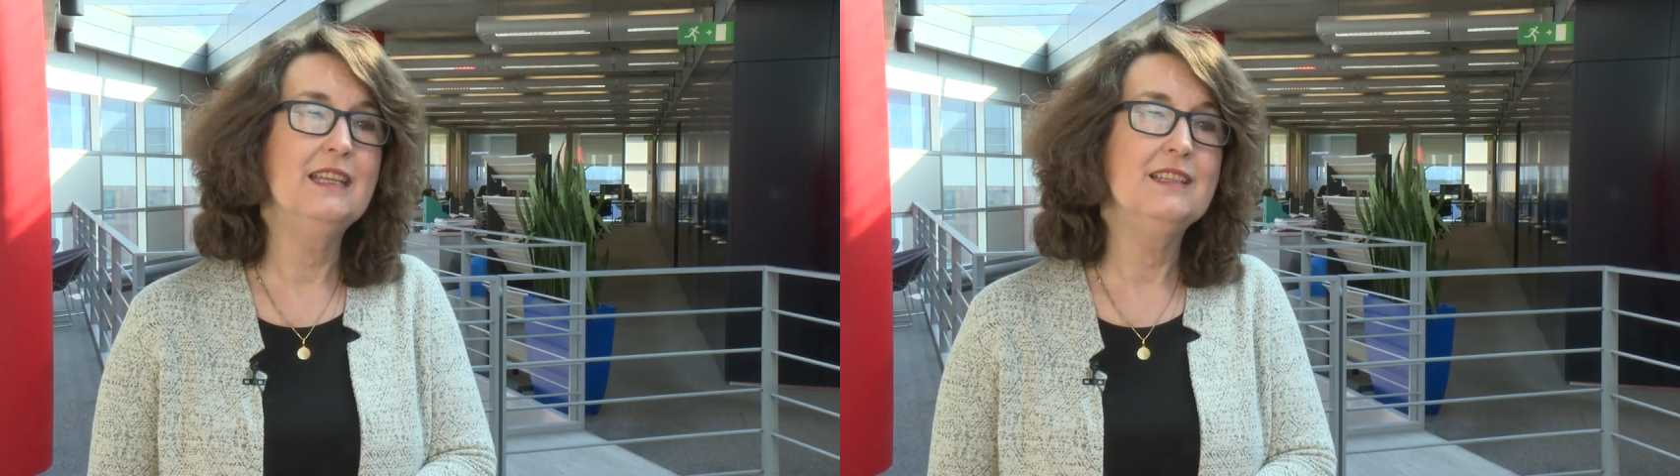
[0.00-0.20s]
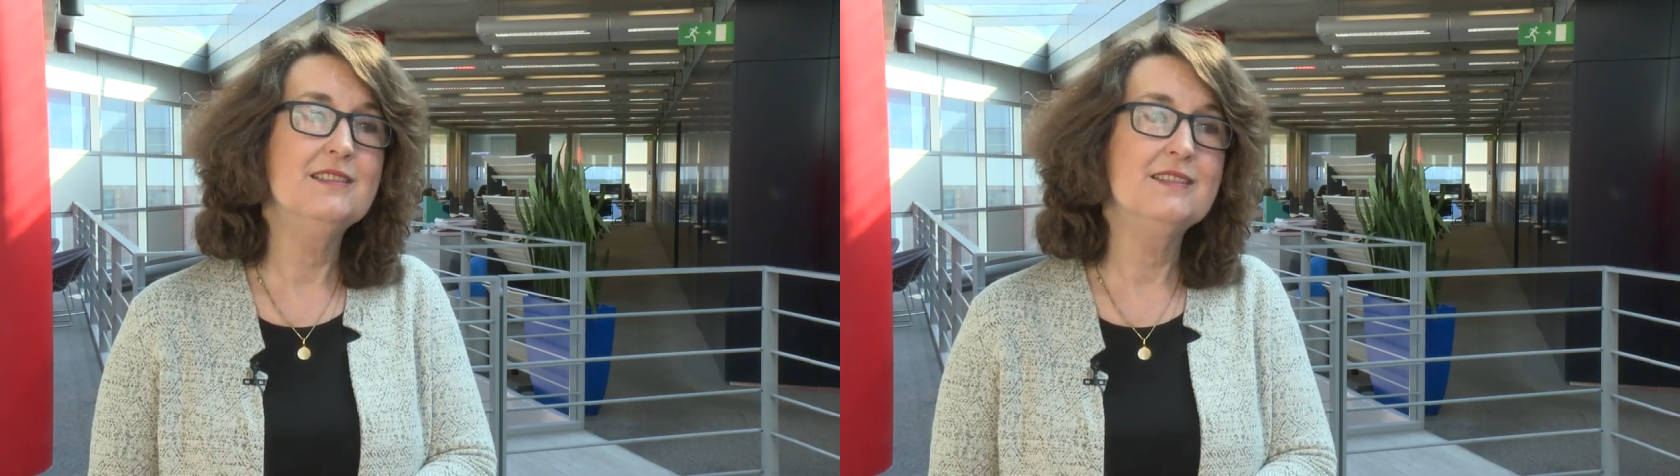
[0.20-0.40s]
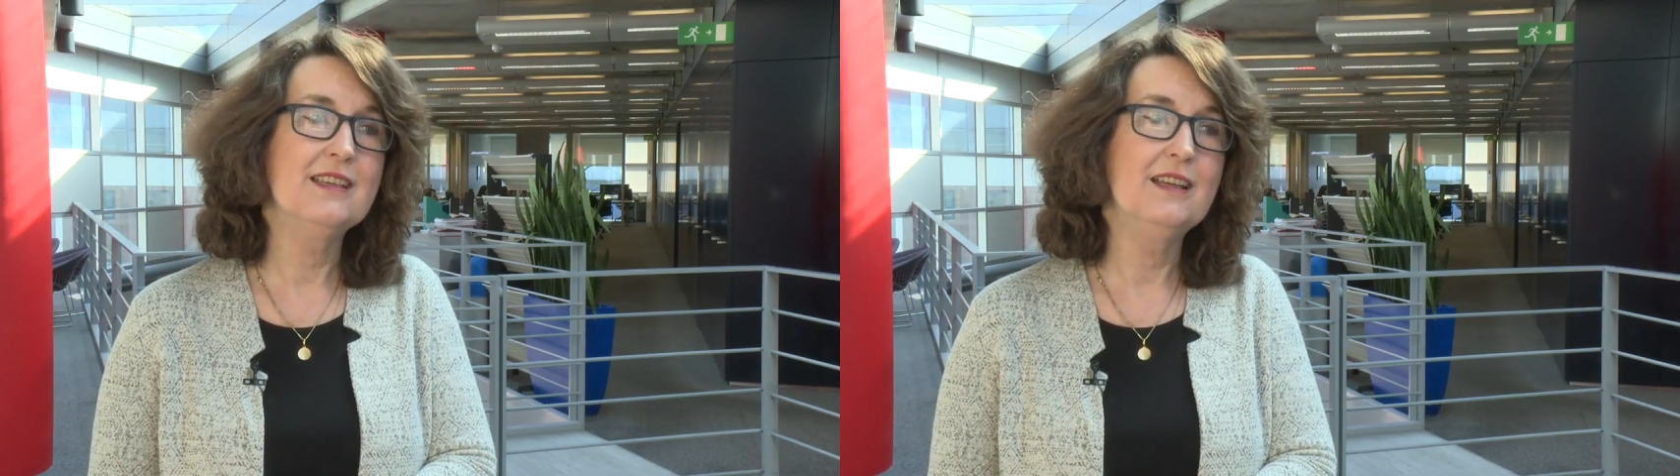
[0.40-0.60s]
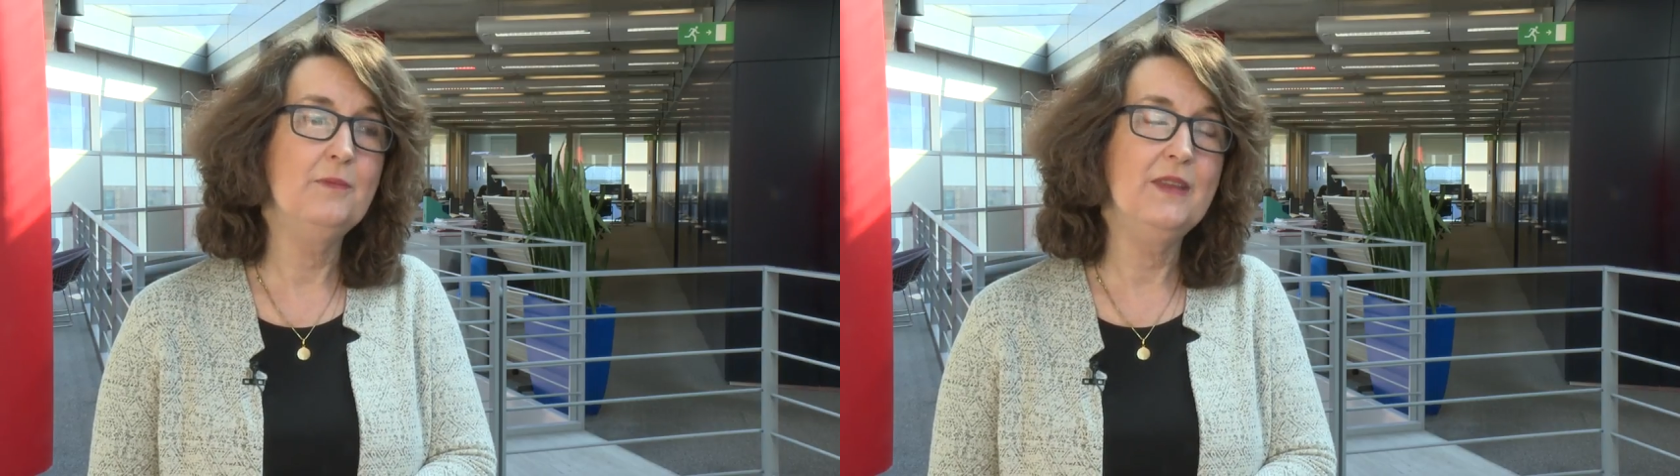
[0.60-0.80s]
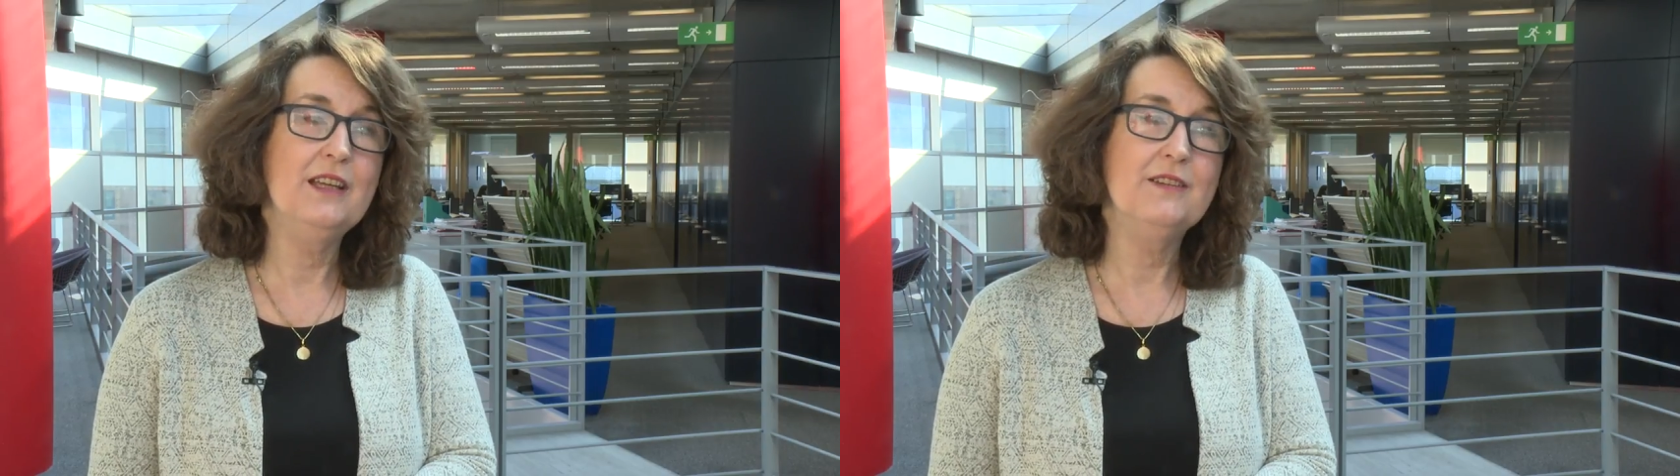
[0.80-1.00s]
is
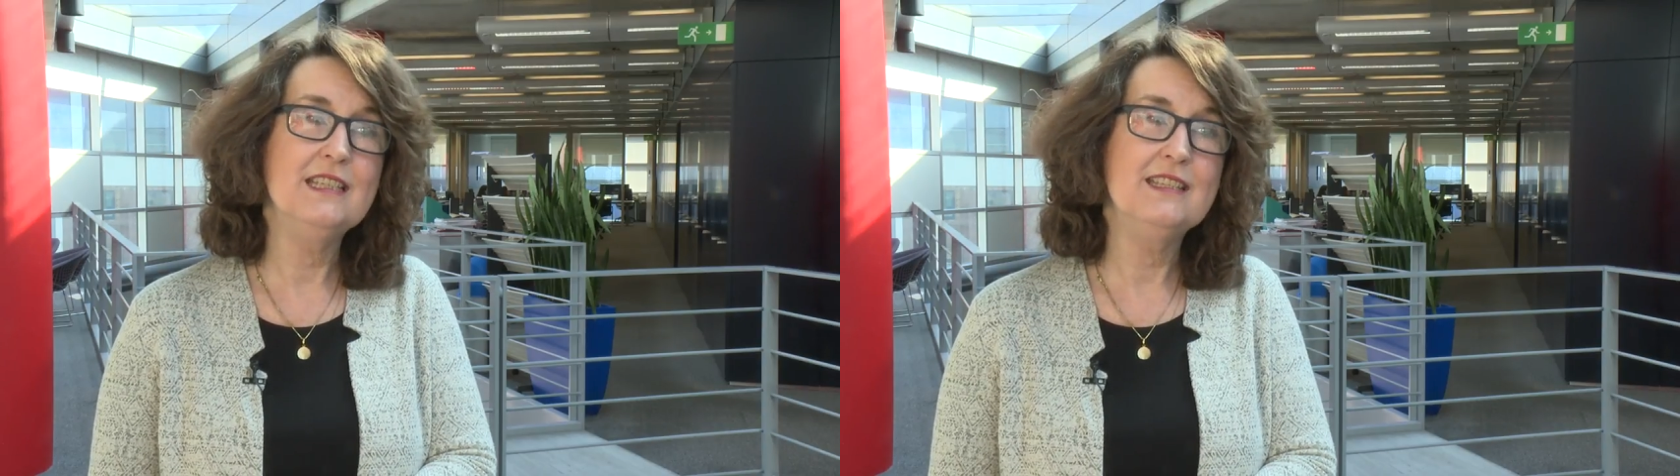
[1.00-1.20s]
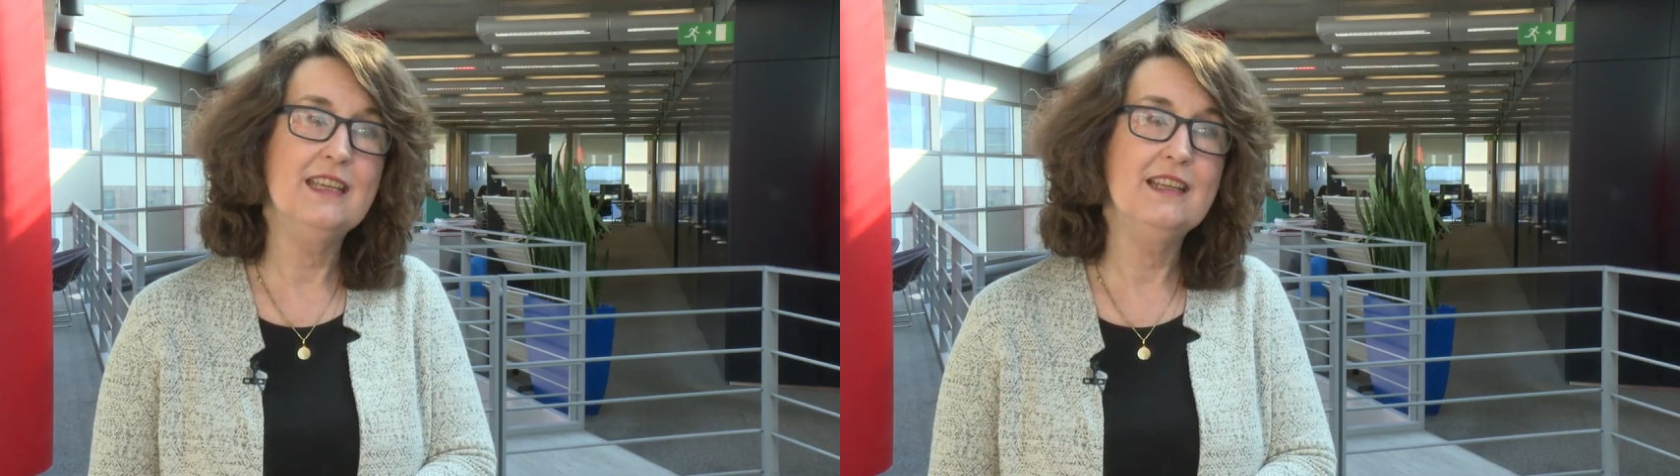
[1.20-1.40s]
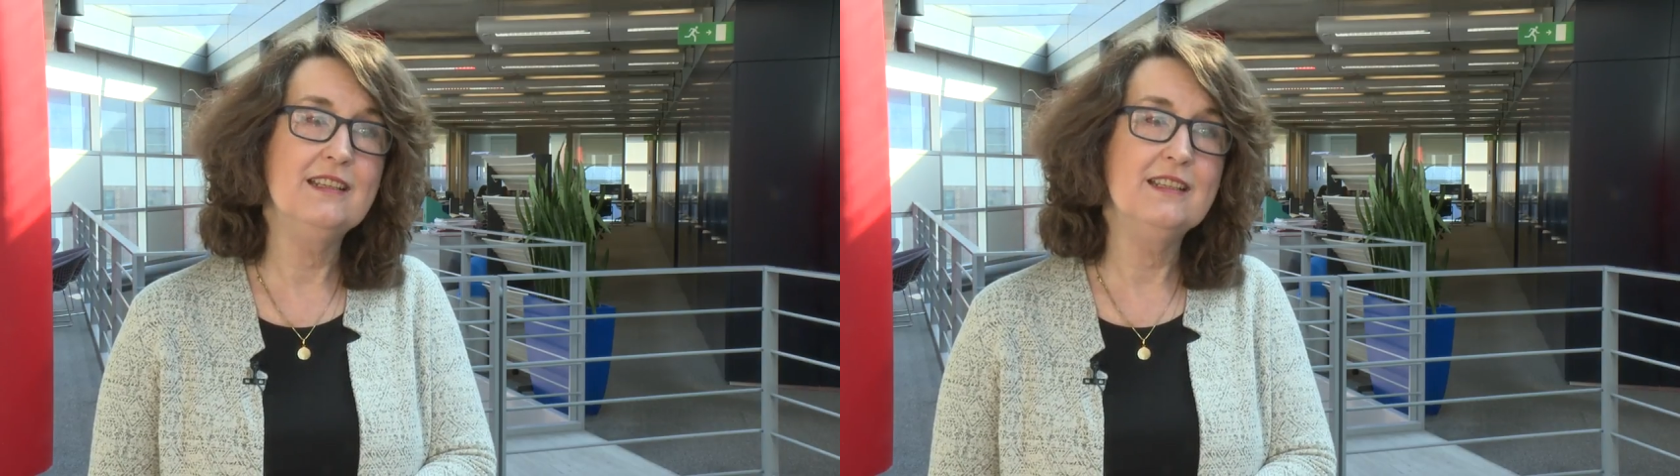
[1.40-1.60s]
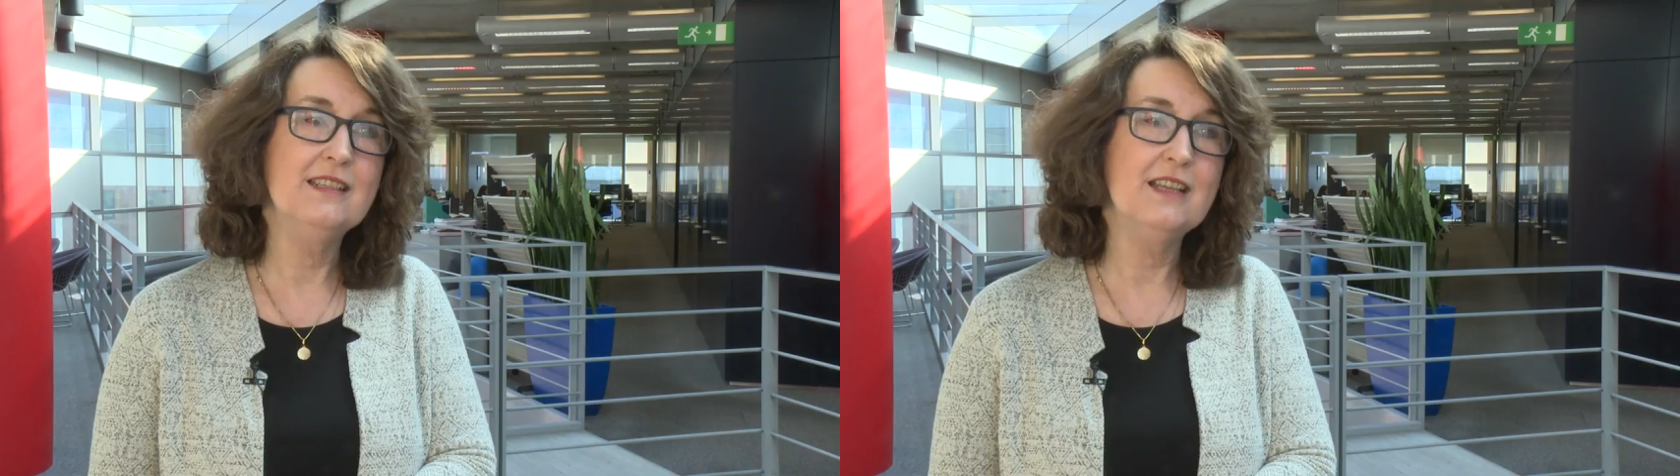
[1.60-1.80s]
increasing